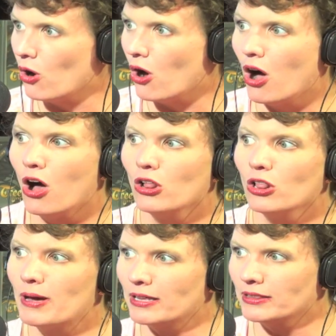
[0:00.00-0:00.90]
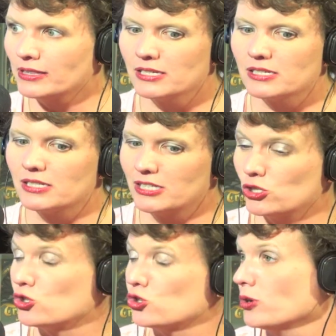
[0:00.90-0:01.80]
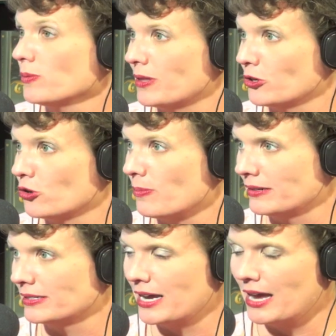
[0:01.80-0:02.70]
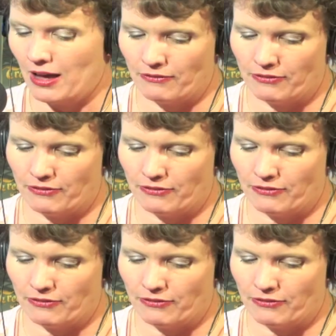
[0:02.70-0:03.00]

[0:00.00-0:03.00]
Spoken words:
all about this trip that they're about to have.